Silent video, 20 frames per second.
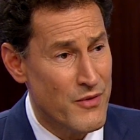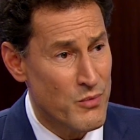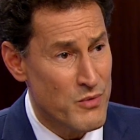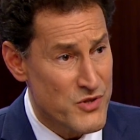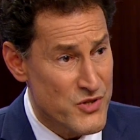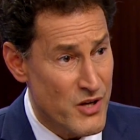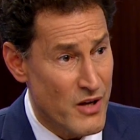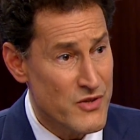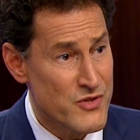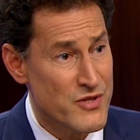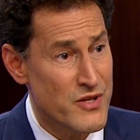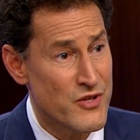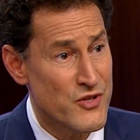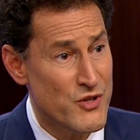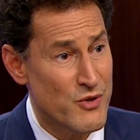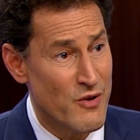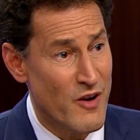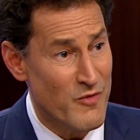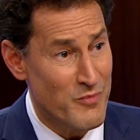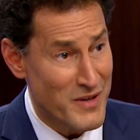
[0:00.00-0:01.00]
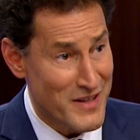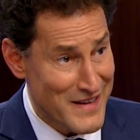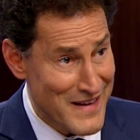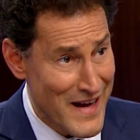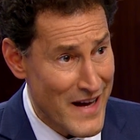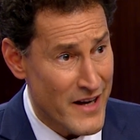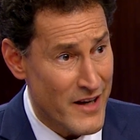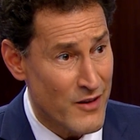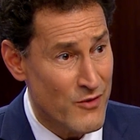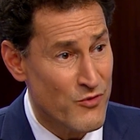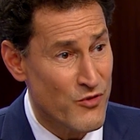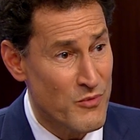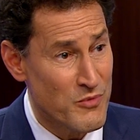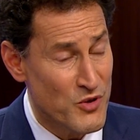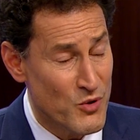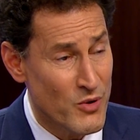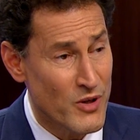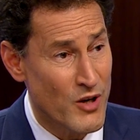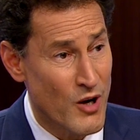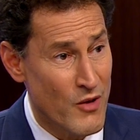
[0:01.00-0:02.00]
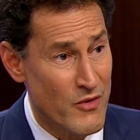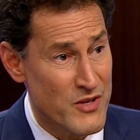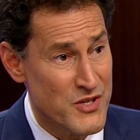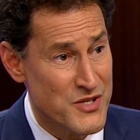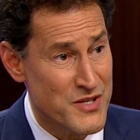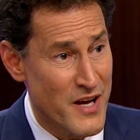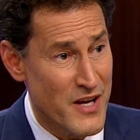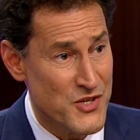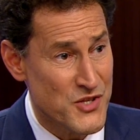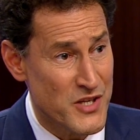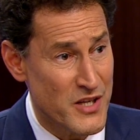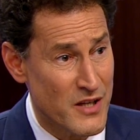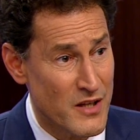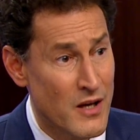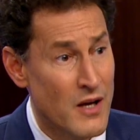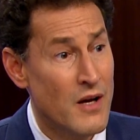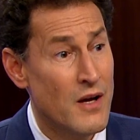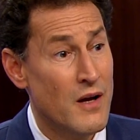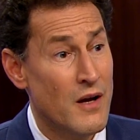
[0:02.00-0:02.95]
the results that you have been getting from doing all this testing